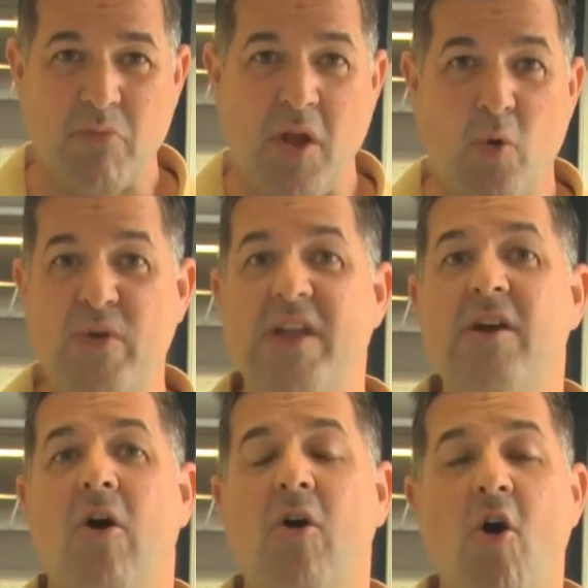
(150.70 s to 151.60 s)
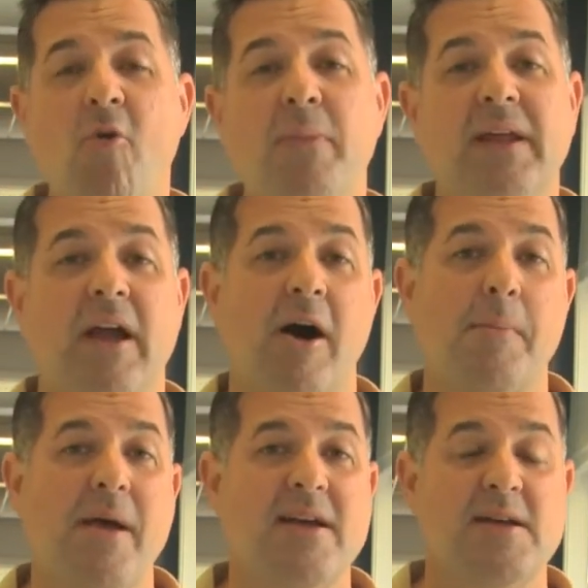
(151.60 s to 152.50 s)
We are opening
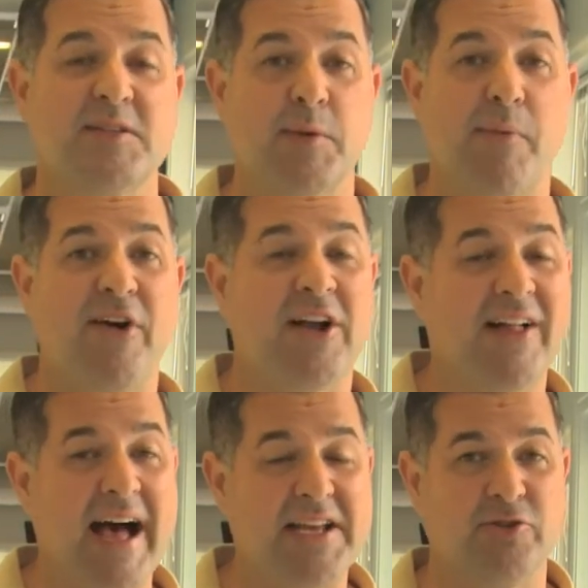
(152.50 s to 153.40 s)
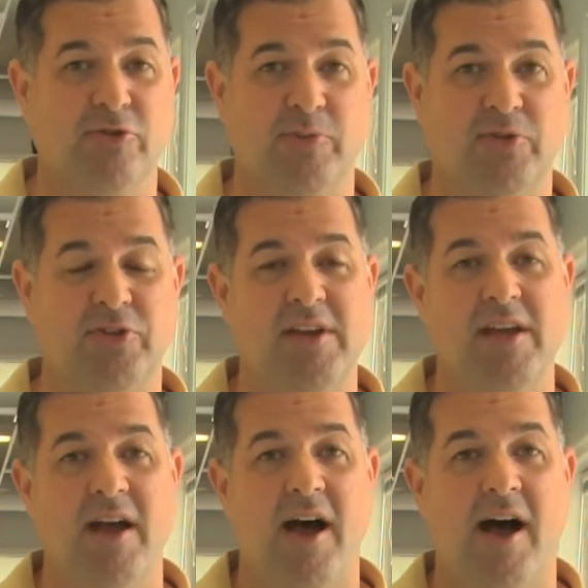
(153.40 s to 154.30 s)
up some of our classrooms.
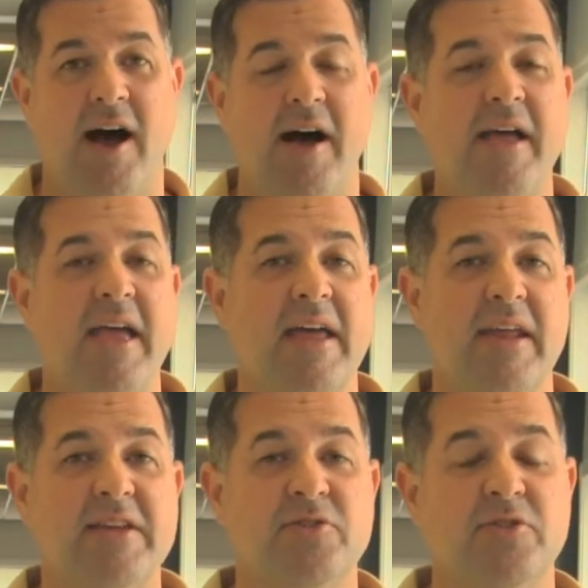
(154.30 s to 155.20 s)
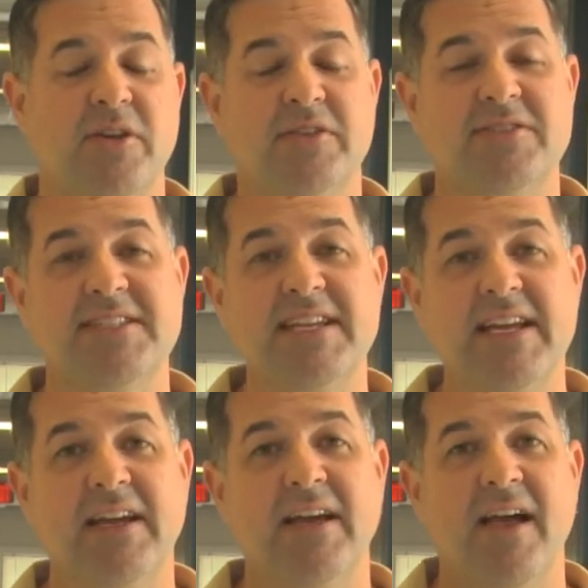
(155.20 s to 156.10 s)
And as you can
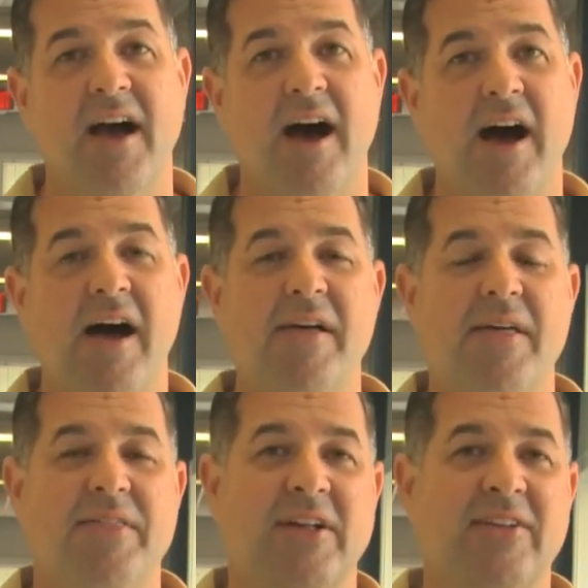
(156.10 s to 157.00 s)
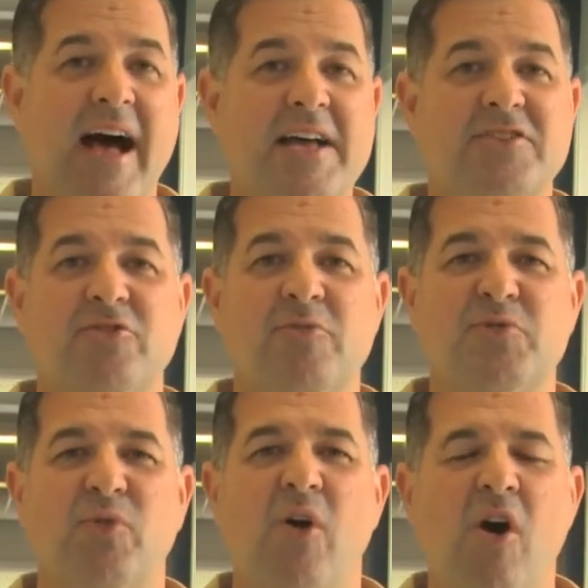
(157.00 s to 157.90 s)
see, the classrooms
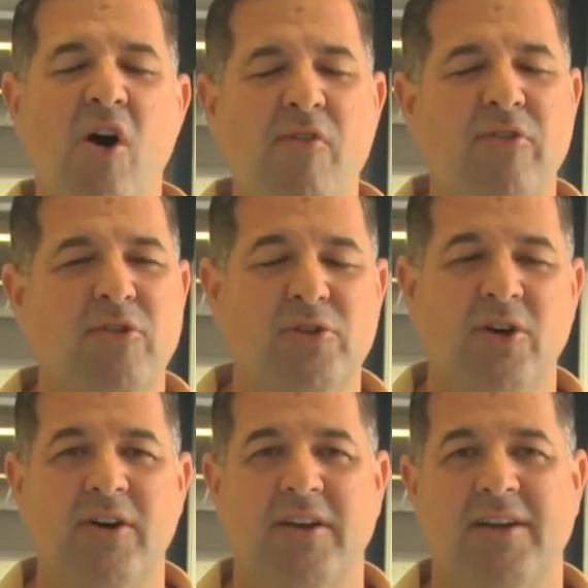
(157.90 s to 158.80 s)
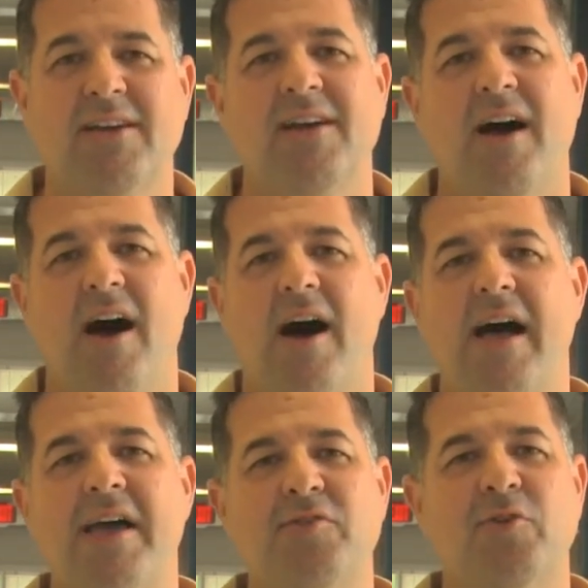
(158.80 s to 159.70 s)
will overlook
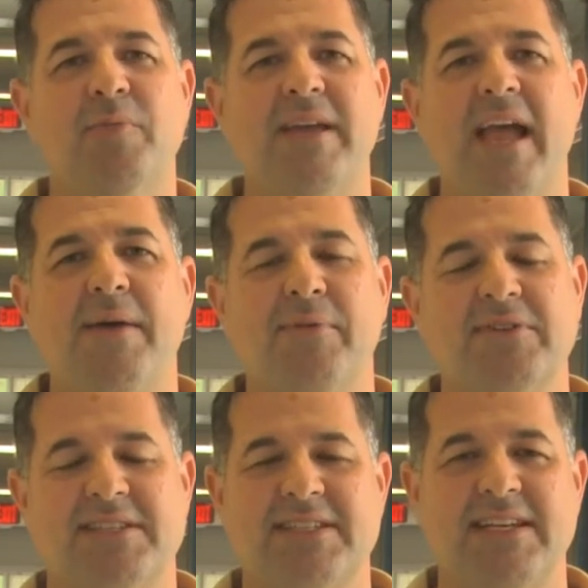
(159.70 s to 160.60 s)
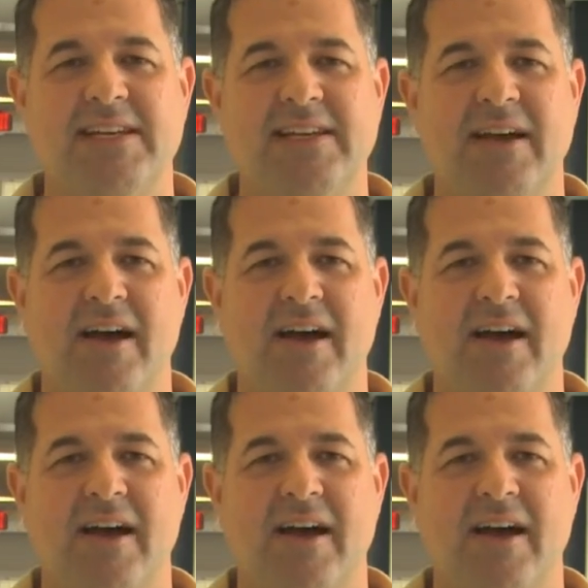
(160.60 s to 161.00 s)
and you'll be able to see